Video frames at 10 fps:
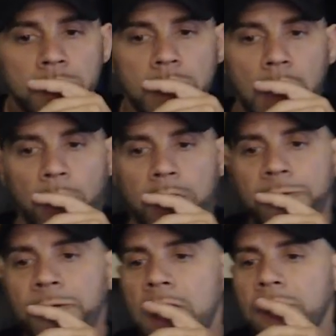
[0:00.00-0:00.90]
I run a
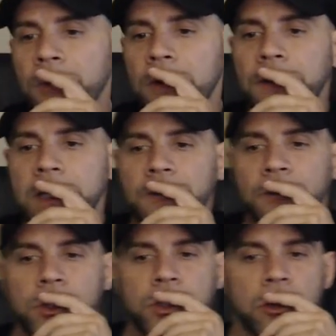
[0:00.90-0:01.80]

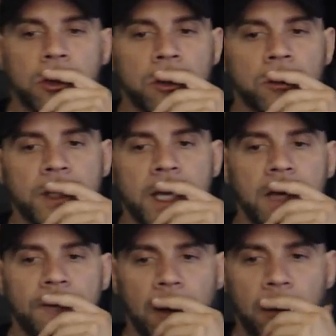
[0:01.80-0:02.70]
354 stroker with
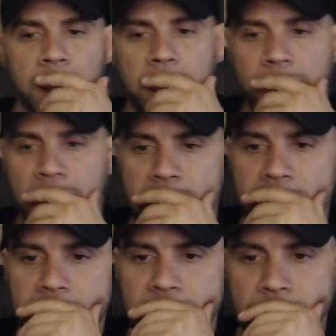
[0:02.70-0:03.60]
AFR 185.